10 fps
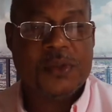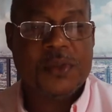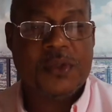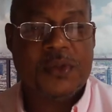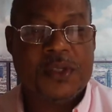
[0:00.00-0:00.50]
to
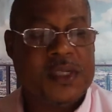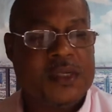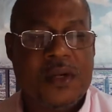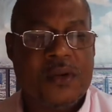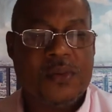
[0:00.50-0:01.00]
be doing this thing.
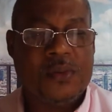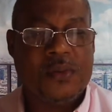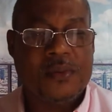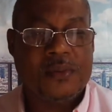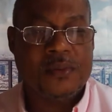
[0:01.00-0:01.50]
No,
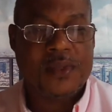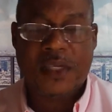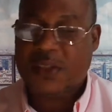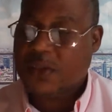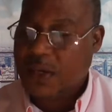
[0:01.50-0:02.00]

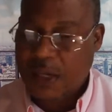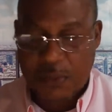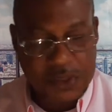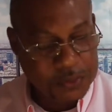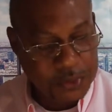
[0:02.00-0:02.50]
that's not how
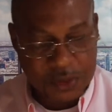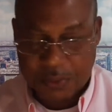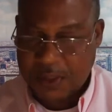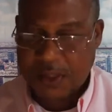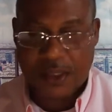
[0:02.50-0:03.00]
we're supposed to
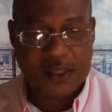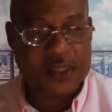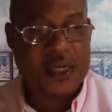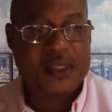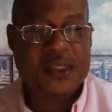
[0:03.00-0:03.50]
be
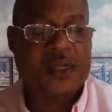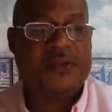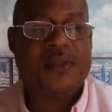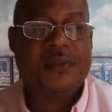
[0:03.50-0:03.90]
conducting ourselves.